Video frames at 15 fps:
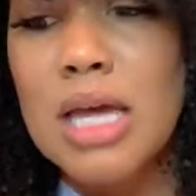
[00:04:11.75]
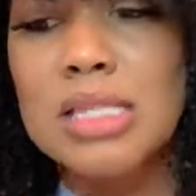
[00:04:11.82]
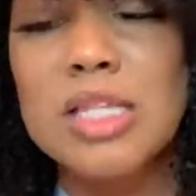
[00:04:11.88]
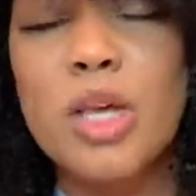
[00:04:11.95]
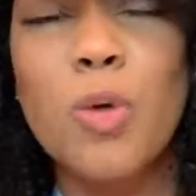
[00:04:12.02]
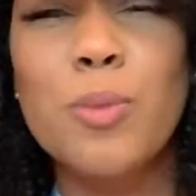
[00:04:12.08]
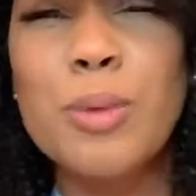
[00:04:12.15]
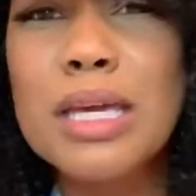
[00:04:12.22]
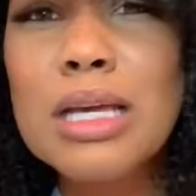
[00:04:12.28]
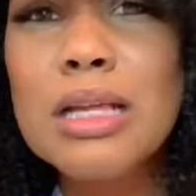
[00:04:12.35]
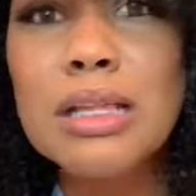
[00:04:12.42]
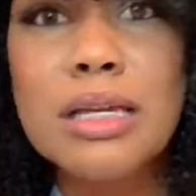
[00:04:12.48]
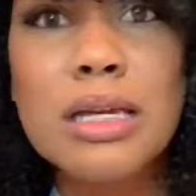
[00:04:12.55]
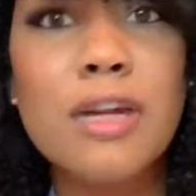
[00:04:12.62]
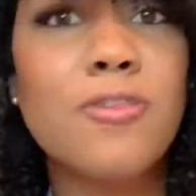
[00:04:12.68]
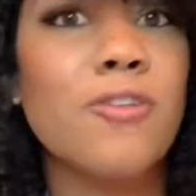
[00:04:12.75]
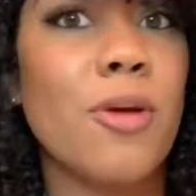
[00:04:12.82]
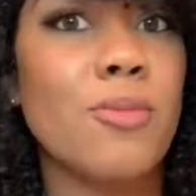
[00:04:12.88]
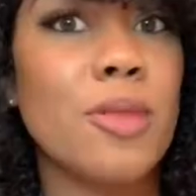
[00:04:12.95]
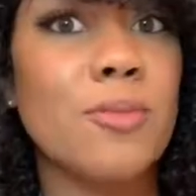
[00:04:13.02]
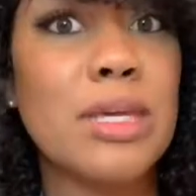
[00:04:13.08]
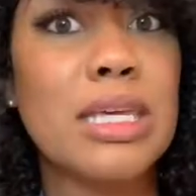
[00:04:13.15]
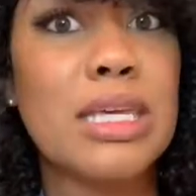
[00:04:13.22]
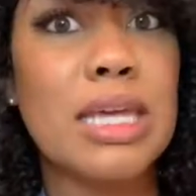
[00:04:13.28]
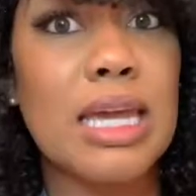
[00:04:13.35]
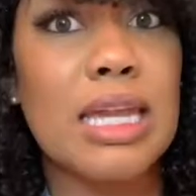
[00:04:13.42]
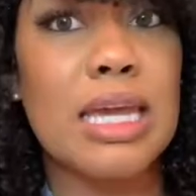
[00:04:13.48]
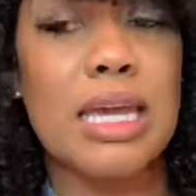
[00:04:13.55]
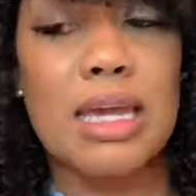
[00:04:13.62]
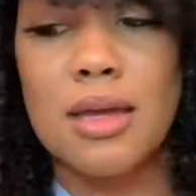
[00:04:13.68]
So be clear from the
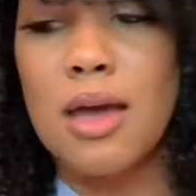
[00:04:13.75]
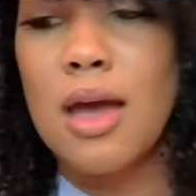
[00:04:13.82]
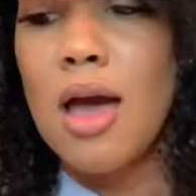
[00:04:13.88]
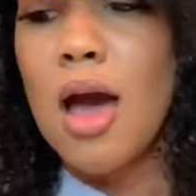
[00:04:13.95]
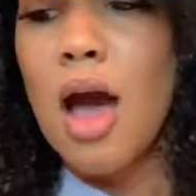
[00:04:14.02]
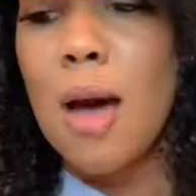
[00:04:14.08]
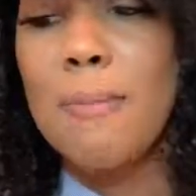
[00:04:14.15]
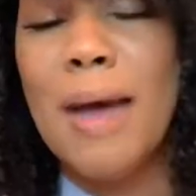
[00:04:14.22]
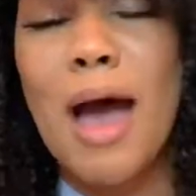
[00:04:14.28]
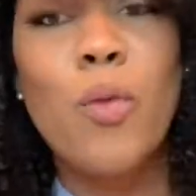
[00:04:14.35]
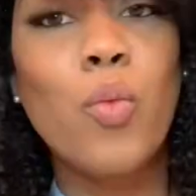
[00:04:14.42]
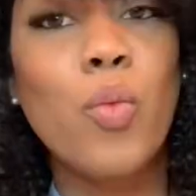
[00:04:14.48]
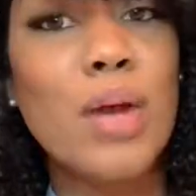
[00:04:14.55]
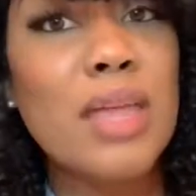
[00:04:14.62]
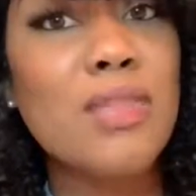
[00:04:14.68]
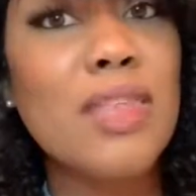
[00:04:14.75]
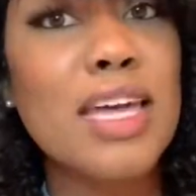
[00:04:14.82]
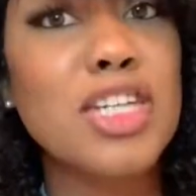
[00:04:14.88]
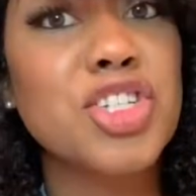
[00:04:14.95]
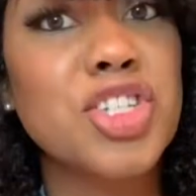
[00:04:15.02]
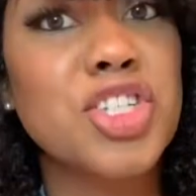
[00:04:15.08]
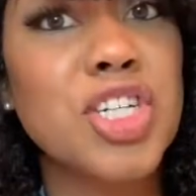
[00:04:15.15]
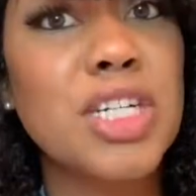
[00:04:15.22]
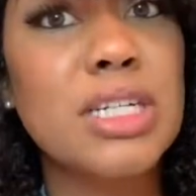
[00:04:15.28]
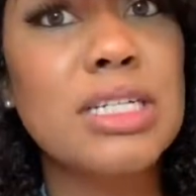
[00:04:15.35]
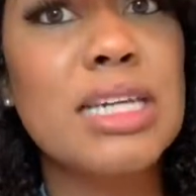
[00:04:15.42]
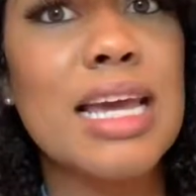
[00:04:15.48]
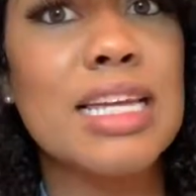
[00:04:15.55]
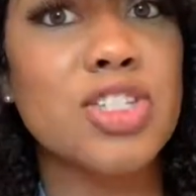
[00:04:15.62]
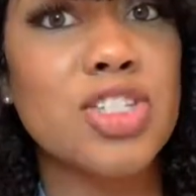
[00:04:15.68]
beginning about when they
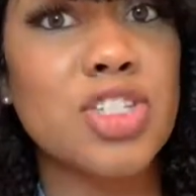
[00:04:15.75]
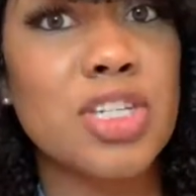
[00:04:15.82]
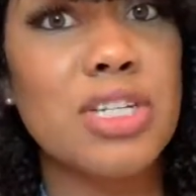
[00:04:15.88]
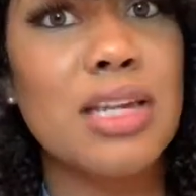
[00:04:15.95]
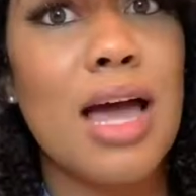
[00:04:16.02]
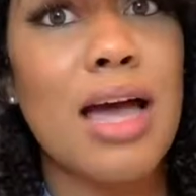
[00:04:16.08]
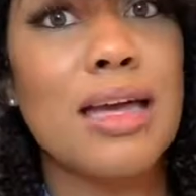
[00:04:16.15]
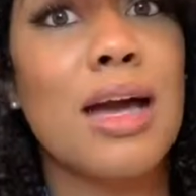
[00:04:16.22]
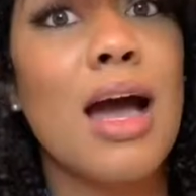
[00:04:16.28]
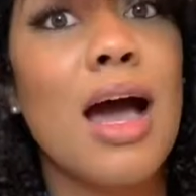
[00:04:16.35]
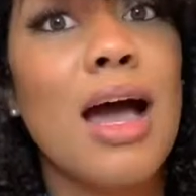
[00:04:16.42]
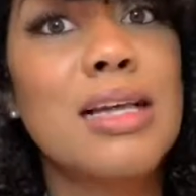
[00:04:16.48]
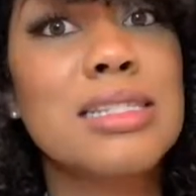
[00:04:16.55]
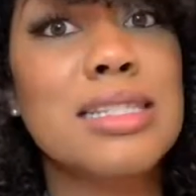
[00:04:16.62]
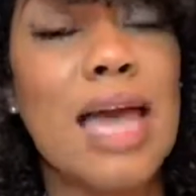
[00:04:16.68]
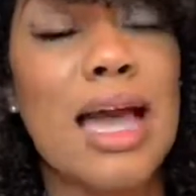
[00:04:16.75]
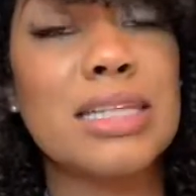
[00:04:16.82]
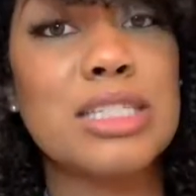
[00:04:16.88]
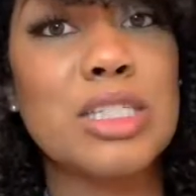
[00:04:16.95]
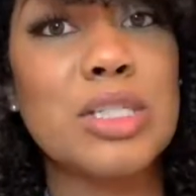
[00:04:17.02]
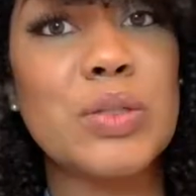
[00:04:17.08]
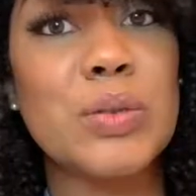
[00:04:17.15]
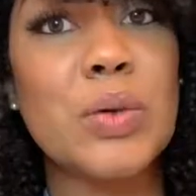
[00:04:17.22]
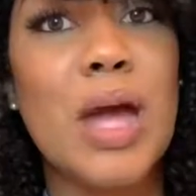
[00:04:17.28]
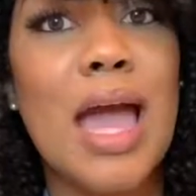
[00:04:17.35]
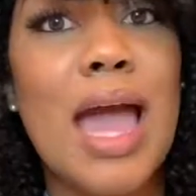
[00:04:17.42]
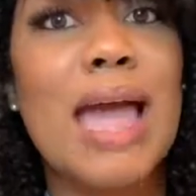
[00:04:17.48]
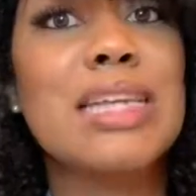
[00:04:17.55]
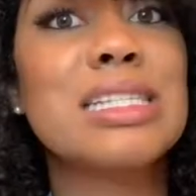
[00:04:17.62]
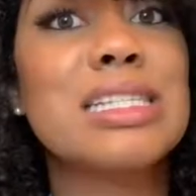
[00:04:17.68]
should and should not contact you
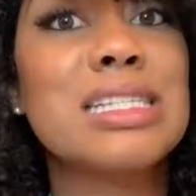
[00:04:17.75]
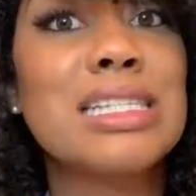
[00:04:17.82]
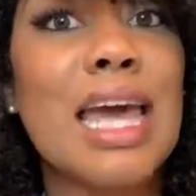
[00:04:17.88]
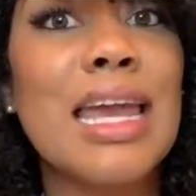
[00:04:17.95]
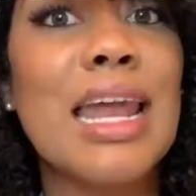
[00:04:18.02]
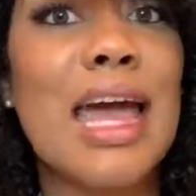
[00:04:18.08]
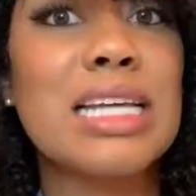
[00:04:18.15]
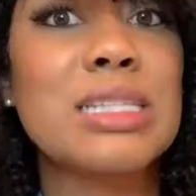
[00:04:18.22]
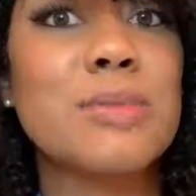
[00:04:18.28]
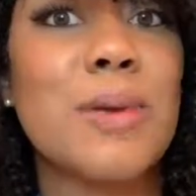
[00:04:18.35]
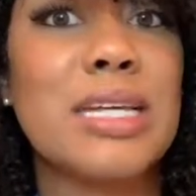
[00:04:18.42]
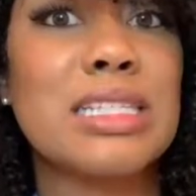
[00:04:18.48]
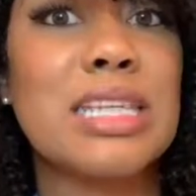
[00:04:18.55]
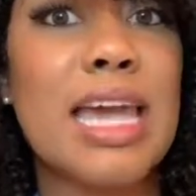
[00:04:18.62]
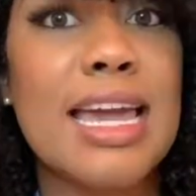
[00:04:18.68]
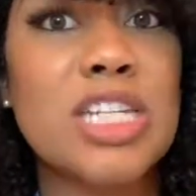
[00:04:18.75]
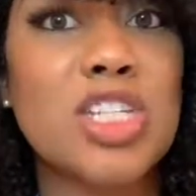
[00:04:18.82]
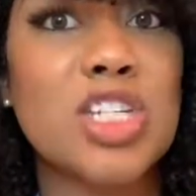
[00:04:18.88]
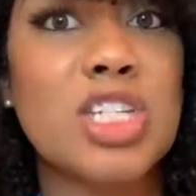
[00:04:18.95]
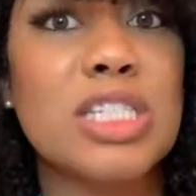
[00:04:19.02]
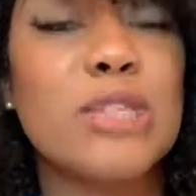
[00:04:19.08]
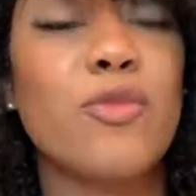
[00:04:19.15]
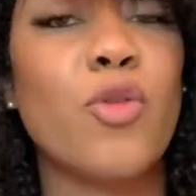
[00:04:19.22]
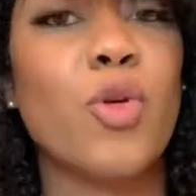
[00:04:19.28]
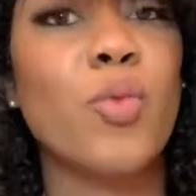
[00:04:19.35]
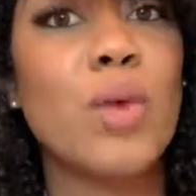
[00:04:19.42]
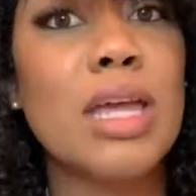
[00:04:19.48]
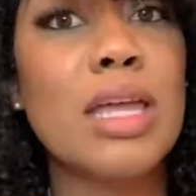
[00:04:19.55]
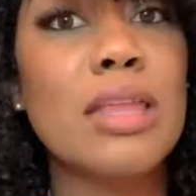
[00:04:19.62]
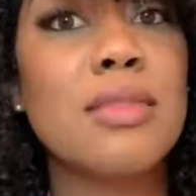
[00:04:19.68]
and set expectations for
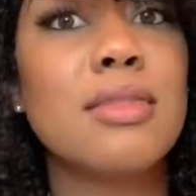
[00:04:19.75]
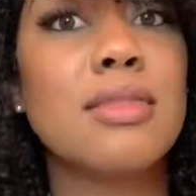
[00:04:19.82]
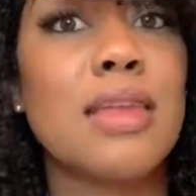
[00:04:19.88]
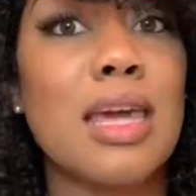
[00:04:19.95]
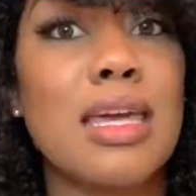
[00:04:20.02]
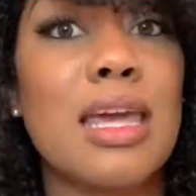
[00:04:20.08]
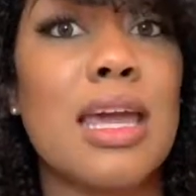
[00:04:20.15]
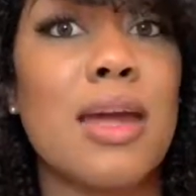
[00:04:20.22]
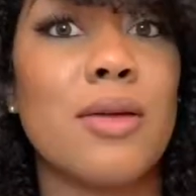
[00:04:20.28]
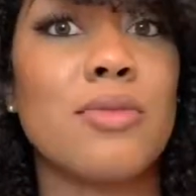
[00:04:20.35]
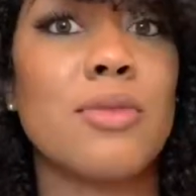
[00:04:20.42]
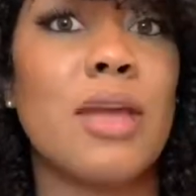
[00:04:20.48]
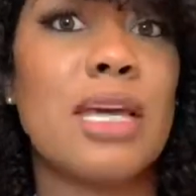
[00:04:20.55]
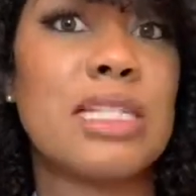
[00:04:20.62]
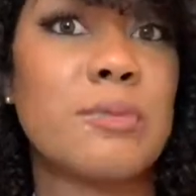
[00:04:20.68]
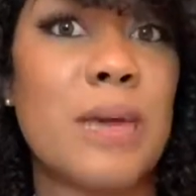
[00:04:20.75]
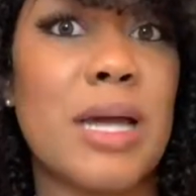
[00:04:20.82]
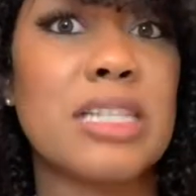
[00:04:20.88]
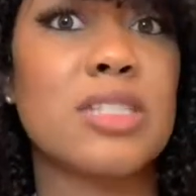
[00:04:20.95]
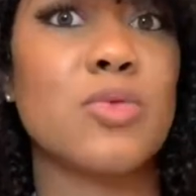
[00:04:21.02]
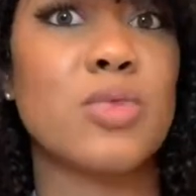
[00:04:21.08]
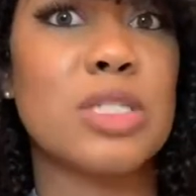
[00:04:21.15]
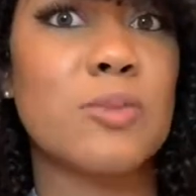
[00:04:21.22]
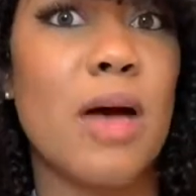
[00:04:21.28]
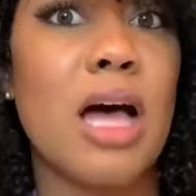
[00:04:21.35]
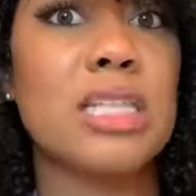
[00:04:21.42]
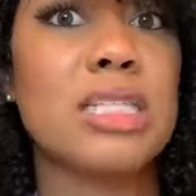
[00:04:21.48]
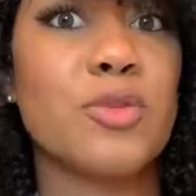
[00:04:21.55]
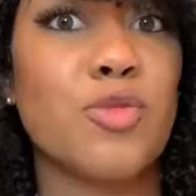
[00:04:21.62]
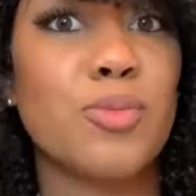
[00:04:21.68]
when they can expect a
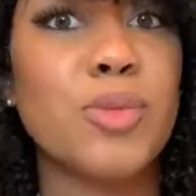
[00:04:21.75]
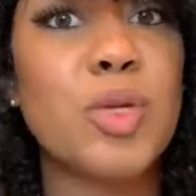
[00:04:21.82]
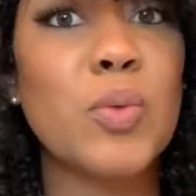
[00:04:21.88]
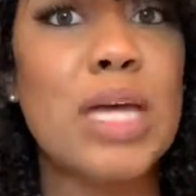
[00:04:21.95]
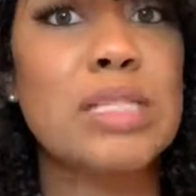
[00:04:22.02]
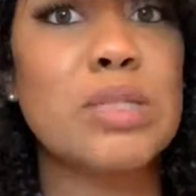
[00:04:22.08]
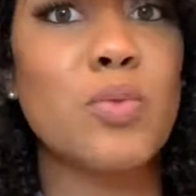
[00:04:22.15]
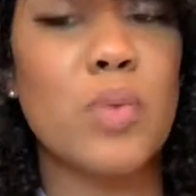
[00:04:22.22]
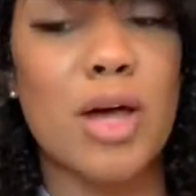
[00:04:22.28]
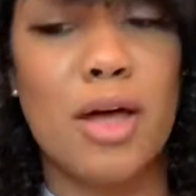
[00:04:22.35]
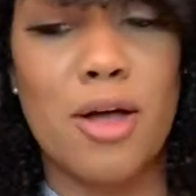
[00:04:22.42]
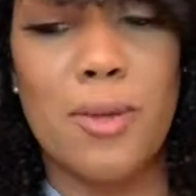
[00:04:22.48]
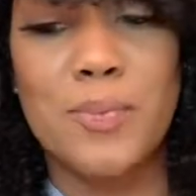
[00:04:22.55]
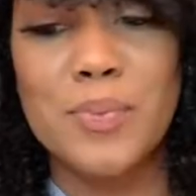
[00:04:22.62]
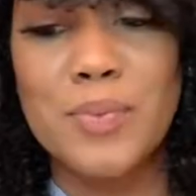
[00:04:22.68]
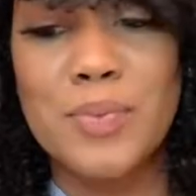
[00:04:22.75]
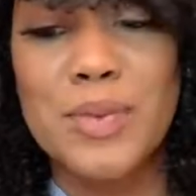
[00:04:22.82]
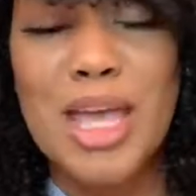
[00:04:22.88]
response from you as well.